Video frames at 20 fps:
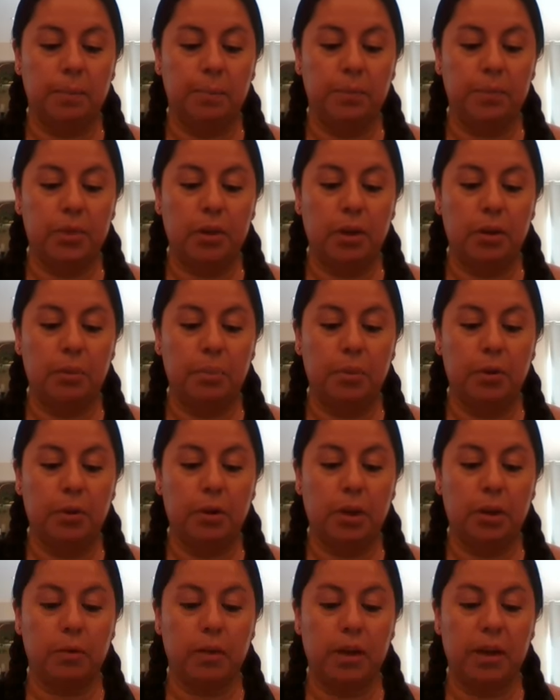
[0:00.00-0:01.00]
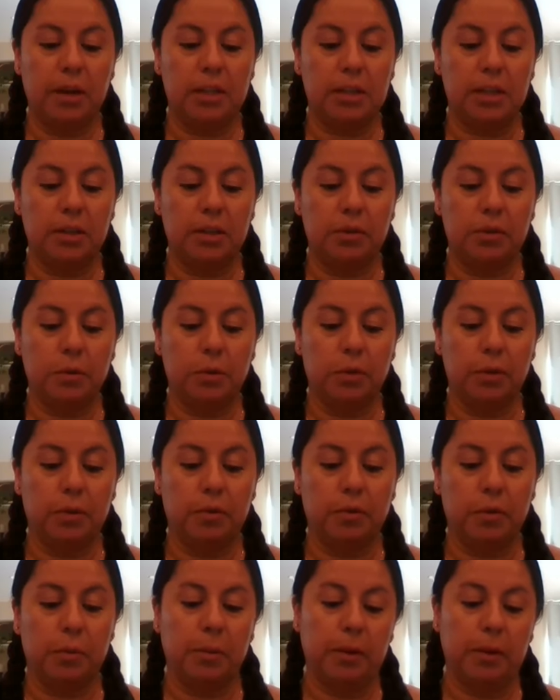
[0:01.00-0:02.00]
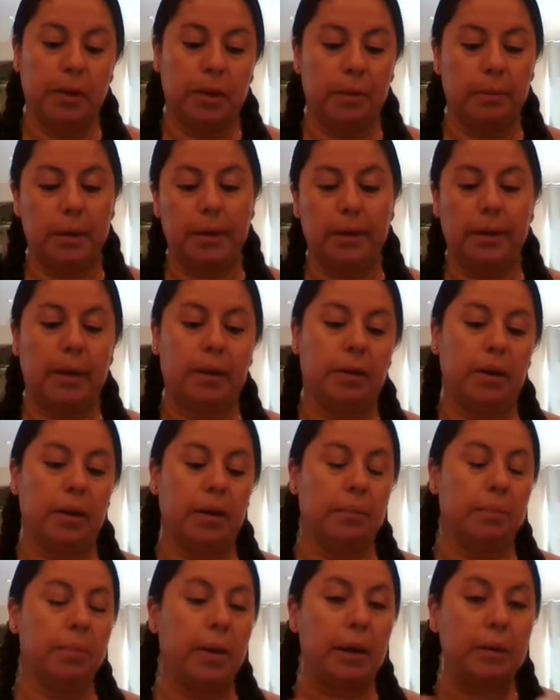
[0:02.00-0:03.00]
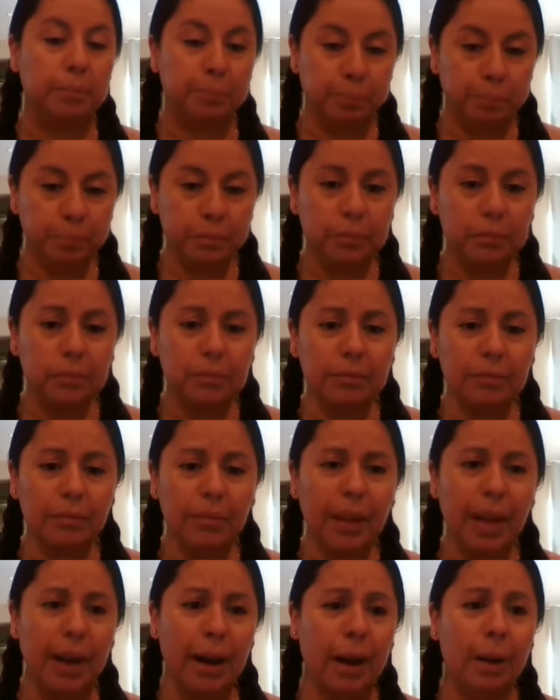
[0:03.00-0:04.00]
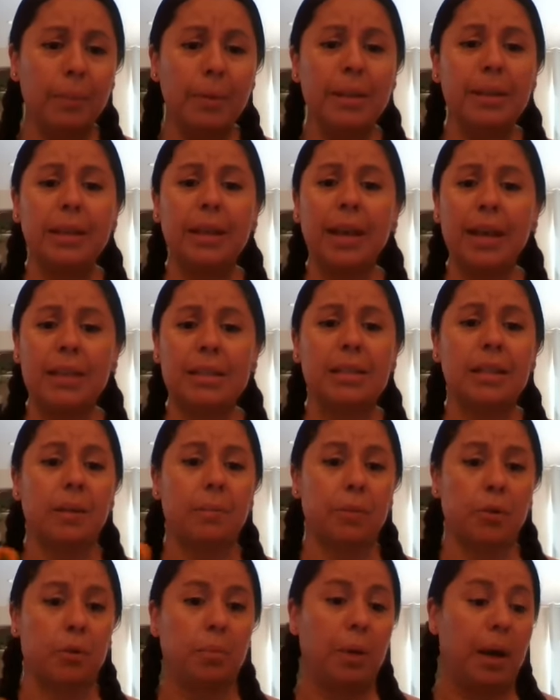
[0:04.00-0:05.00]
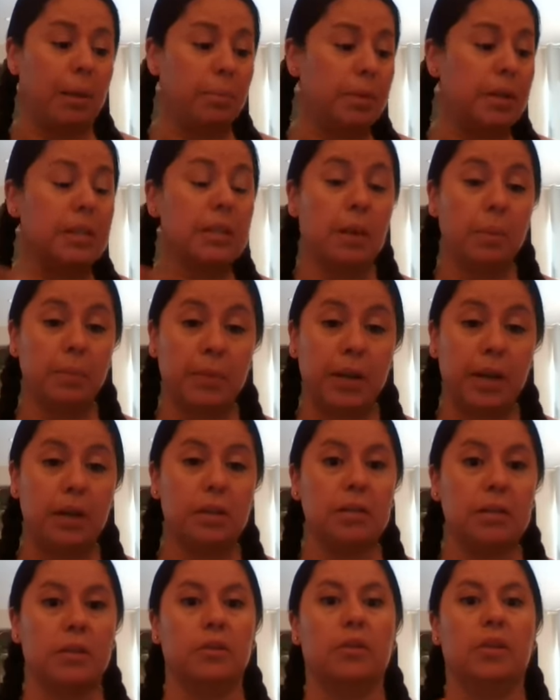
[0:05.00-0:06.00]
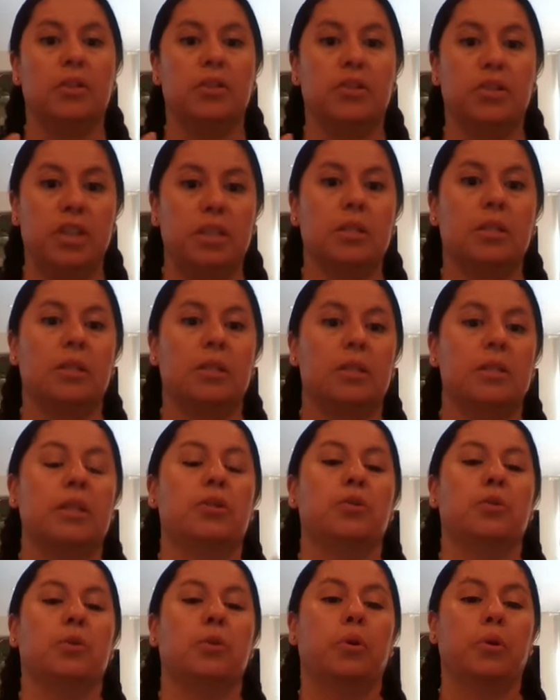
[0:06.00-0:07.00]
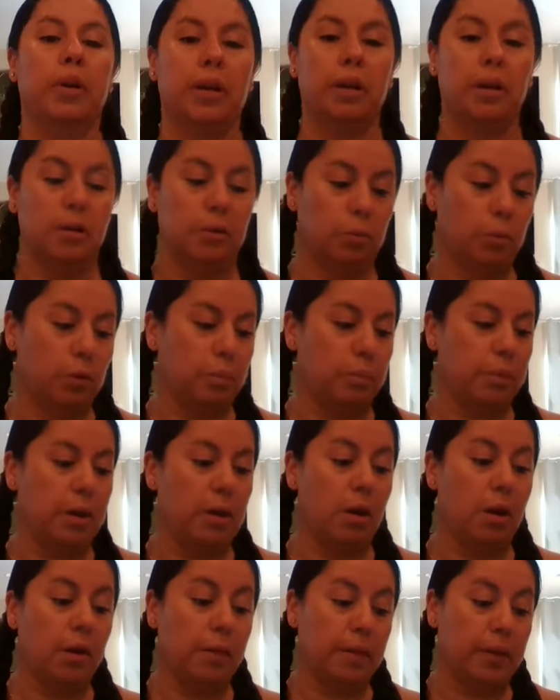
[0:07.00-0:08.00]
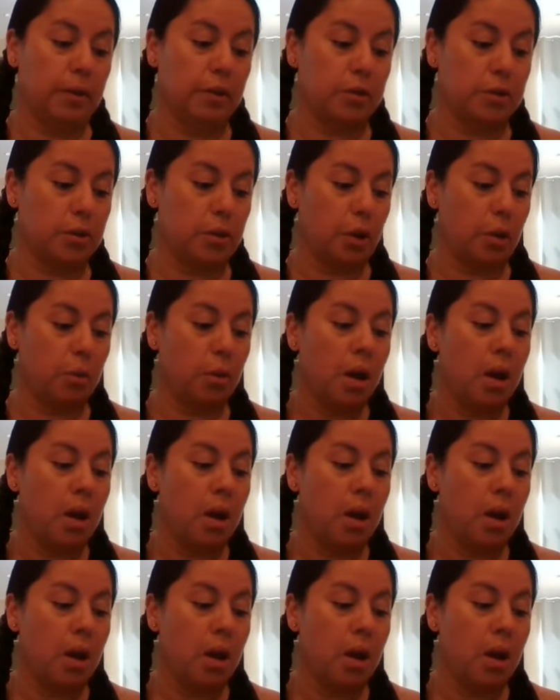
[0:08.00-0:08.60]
therapeutic grade essential oil formulated by Gary Young. But in the case that there might be something else other than just an essential oil, it will be on there. So